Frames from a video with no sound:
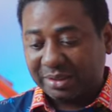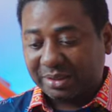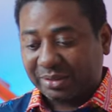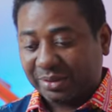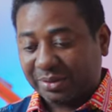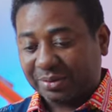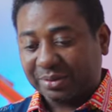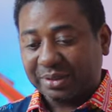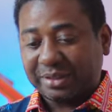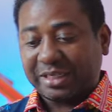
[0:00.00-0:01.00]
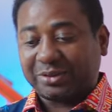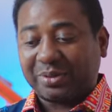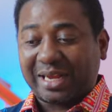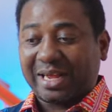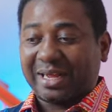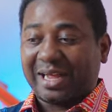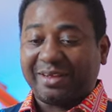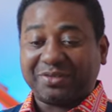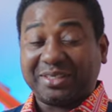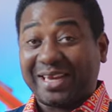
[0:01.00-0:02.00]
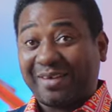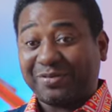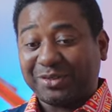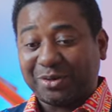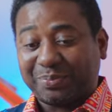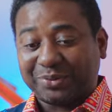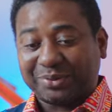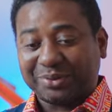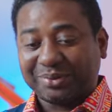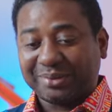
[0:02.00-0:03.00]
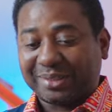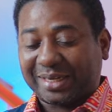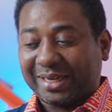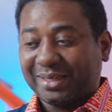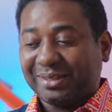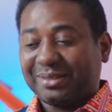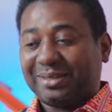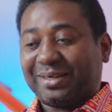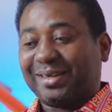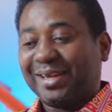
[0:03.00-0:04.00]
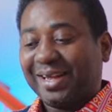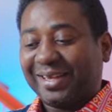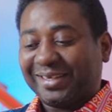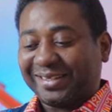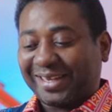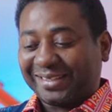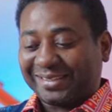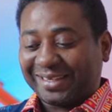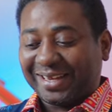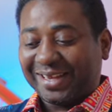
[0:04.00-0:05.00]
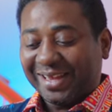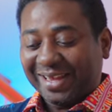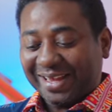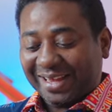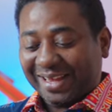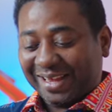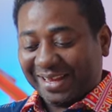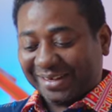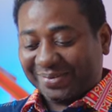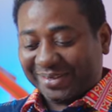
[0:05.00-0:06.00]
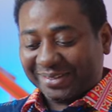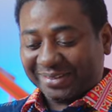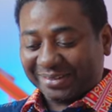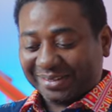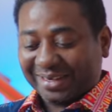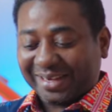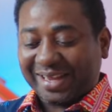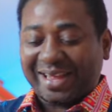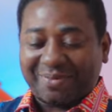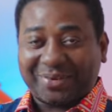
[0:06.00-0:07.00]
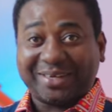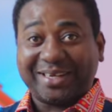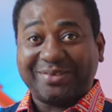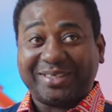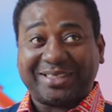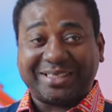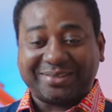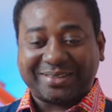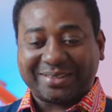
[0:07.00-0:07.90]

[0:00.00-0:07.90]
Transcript: So this one I even haven't opened, okay? That's I want to leave it sealed,